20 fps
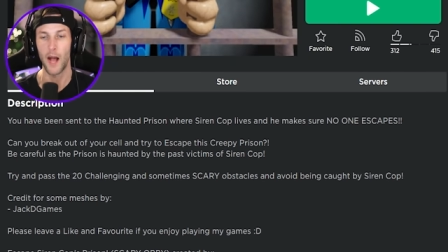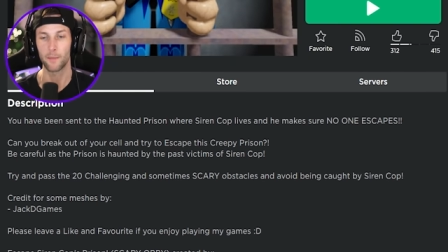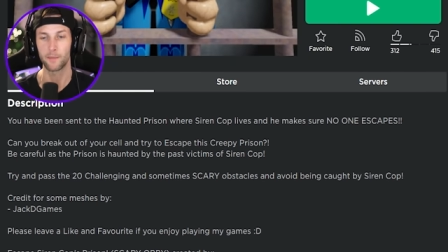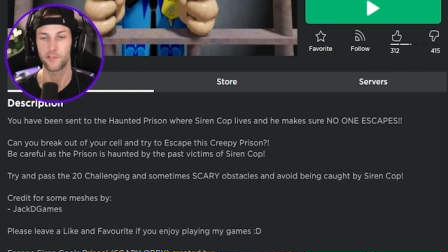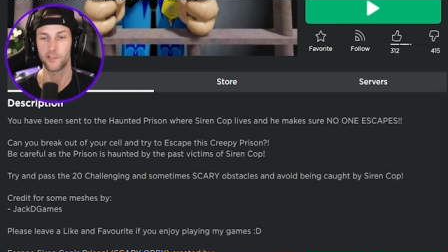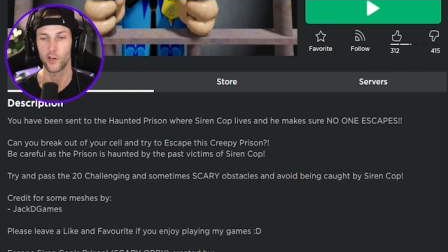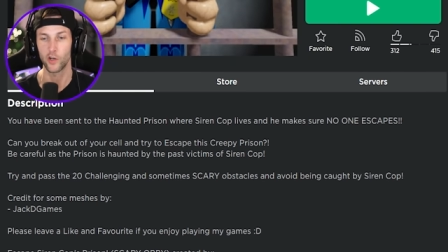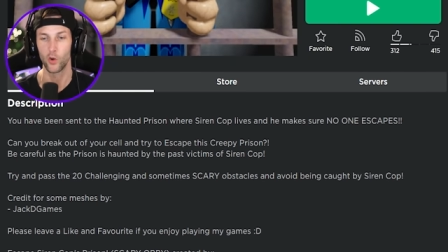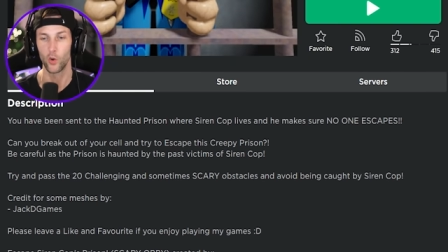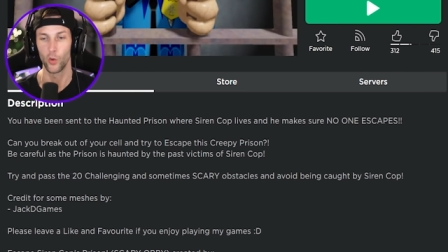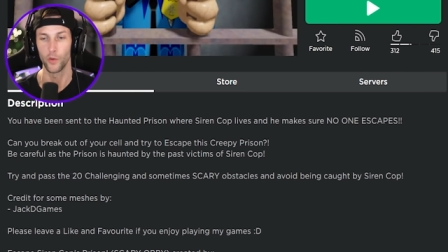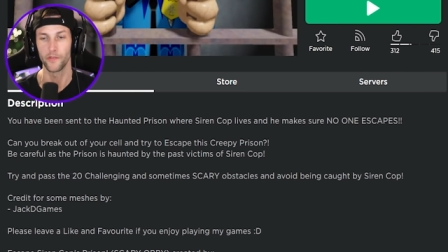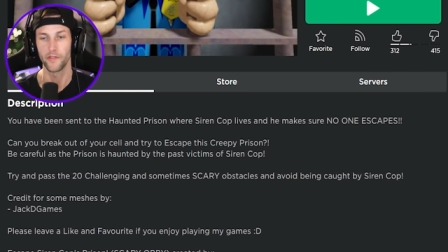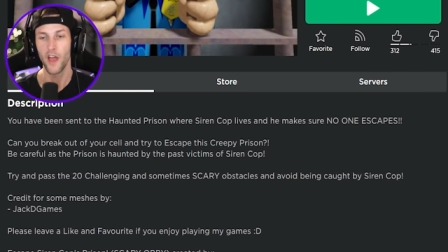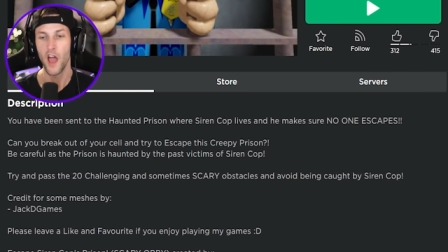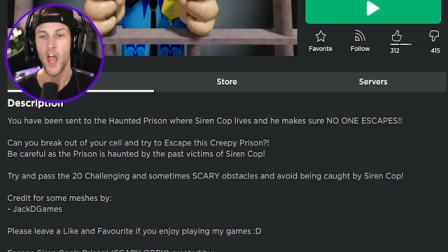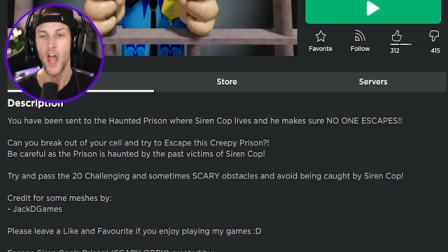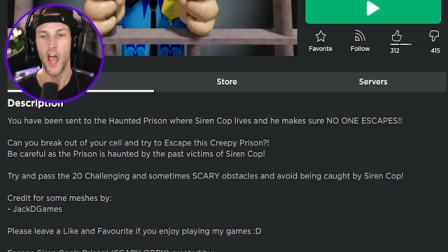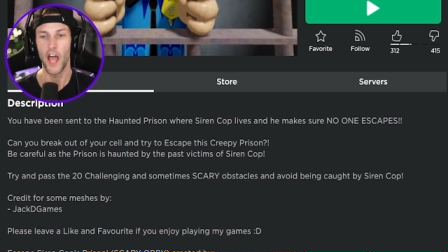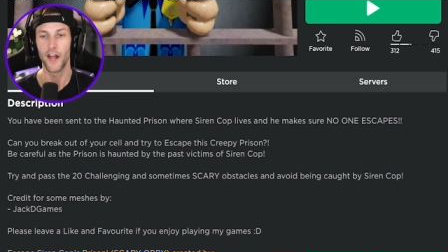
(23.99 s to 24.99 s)

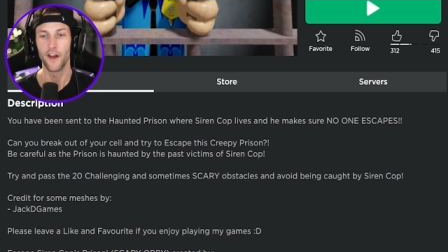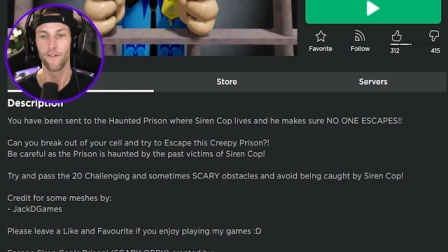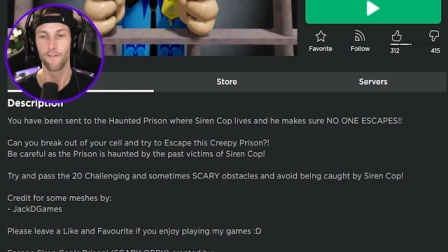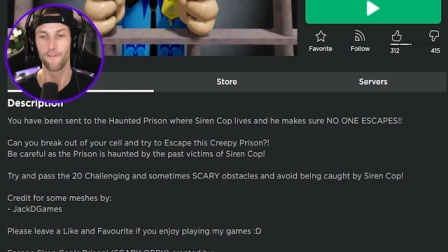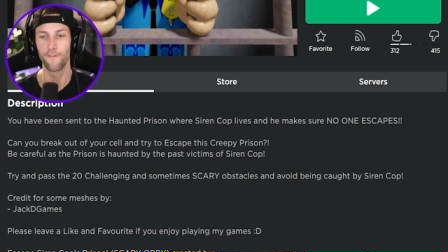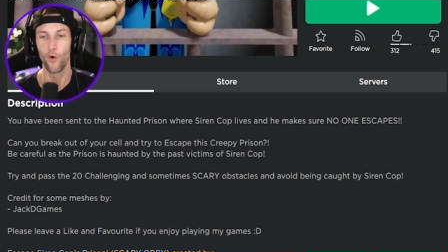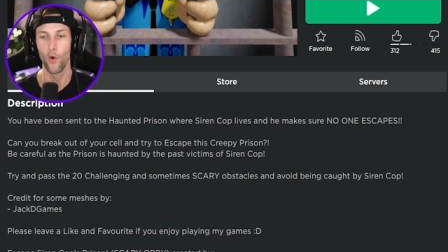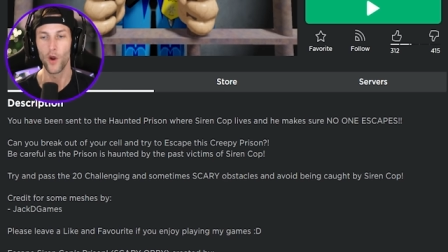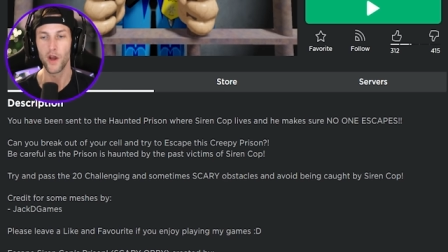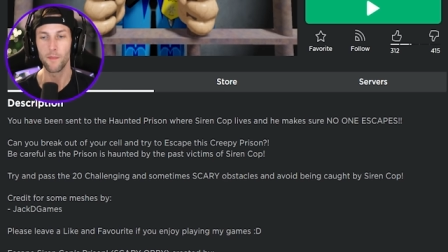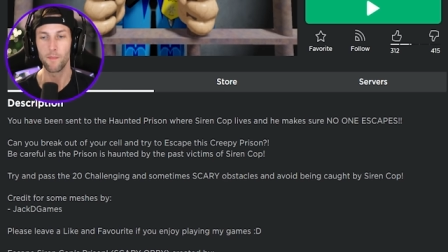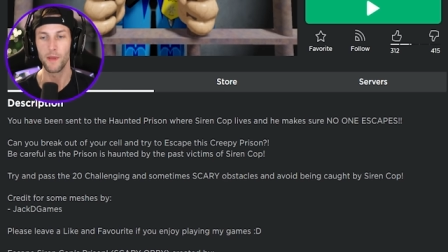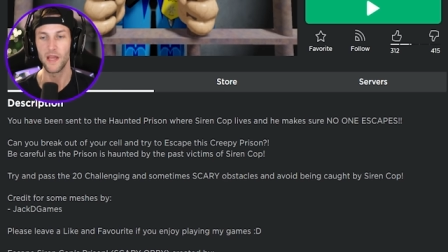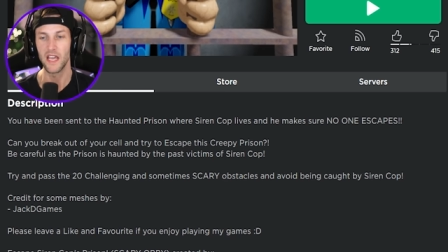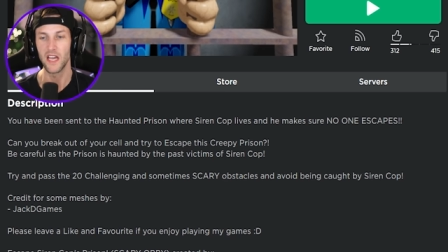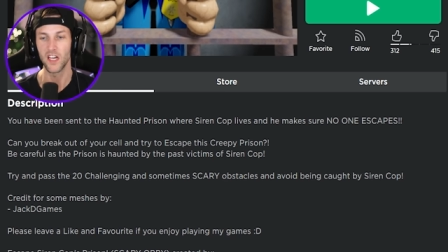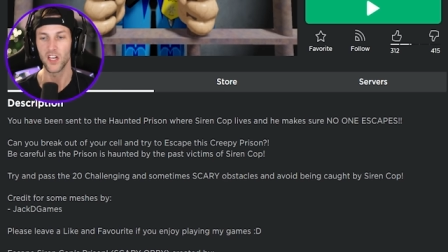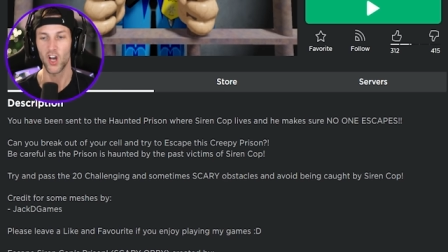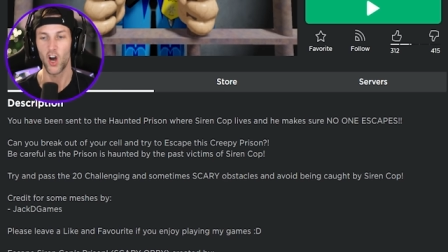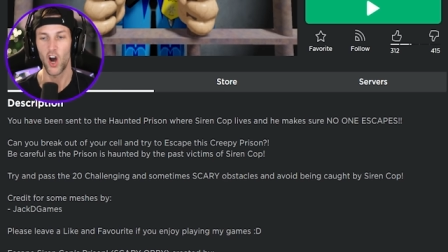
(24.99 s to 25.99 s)
obstacles and avoid
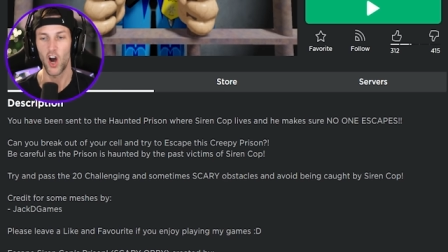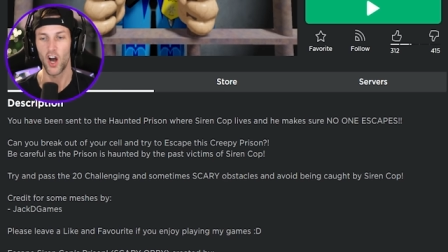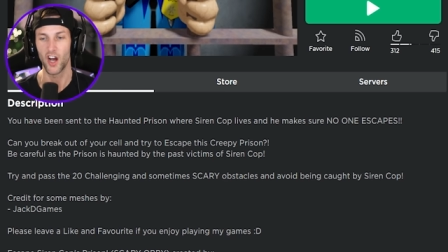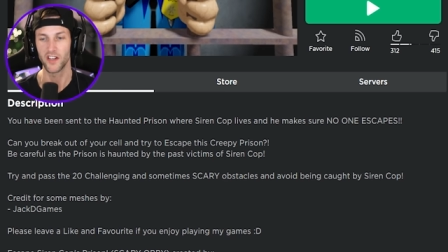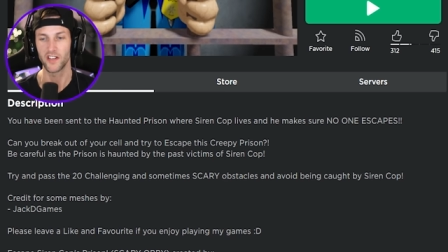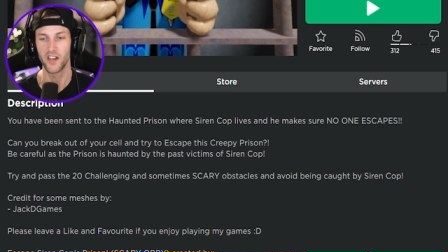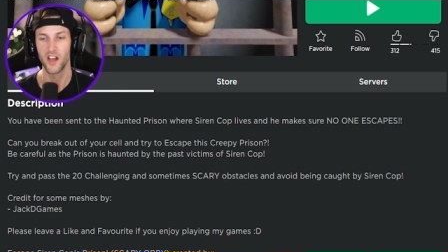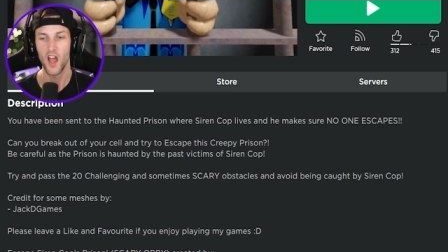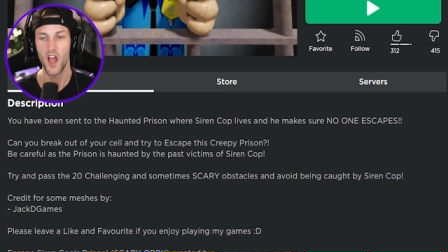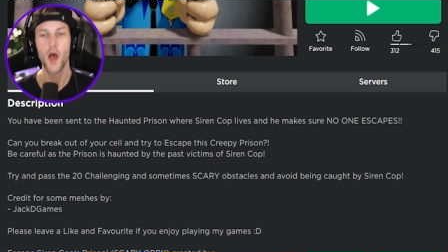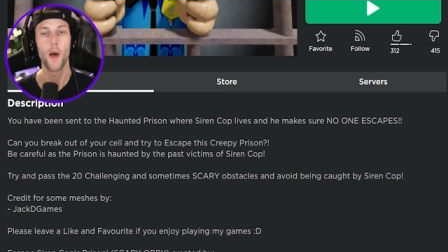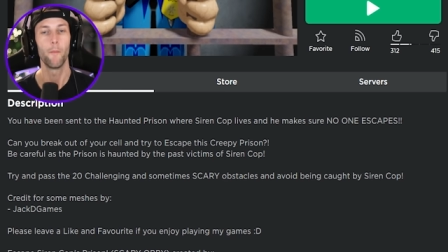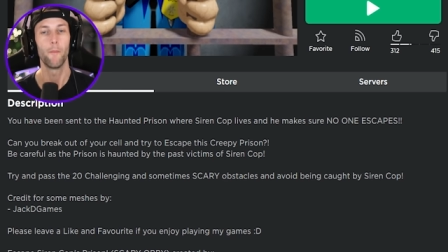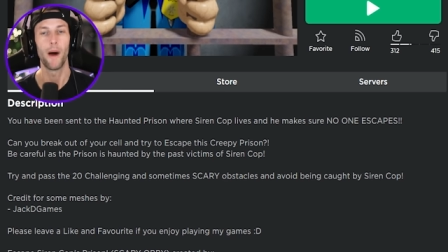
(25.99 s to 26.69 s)
being caught